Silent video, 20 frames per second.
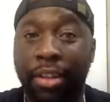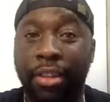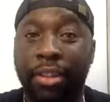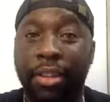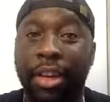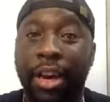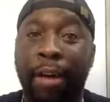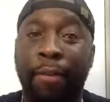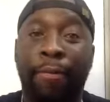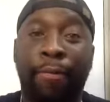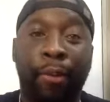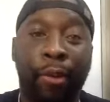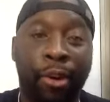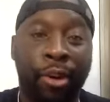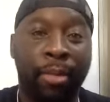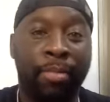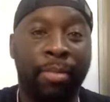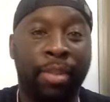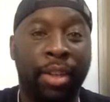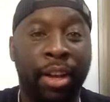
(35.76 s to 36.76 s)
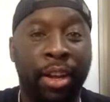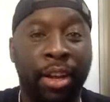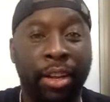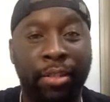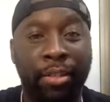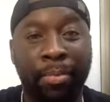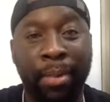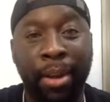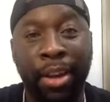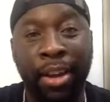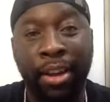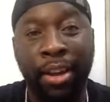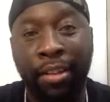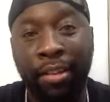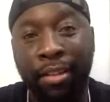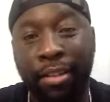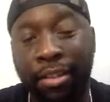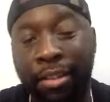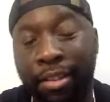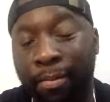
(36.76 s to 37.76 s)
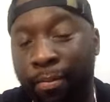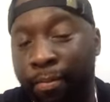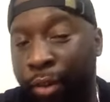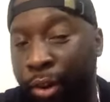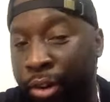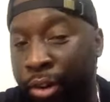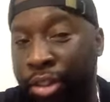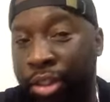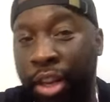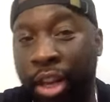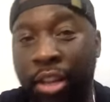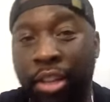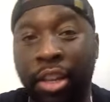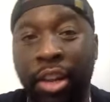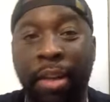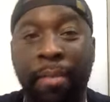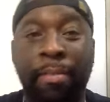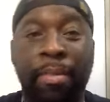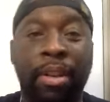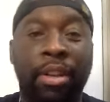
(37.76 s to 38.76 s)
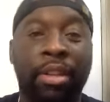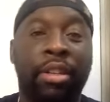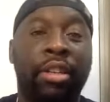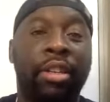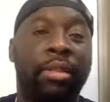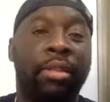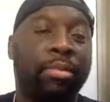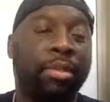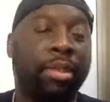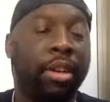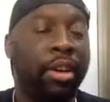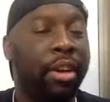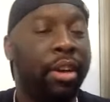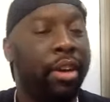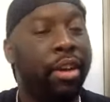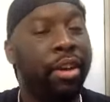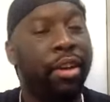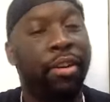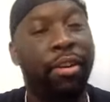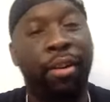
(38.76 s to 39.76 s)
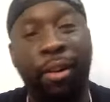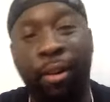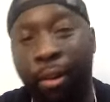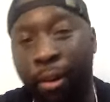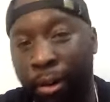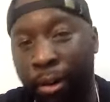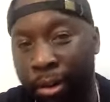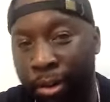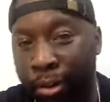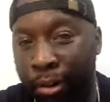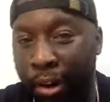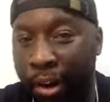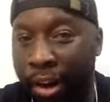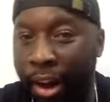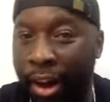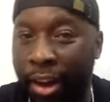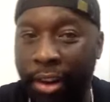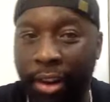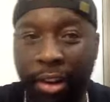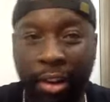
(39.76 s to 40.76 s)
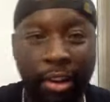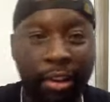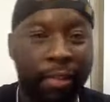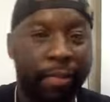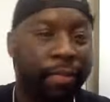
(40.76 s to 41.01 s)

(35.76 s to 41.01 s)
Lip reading: He got 4 of them things, man. 4 state championships, all Long Island.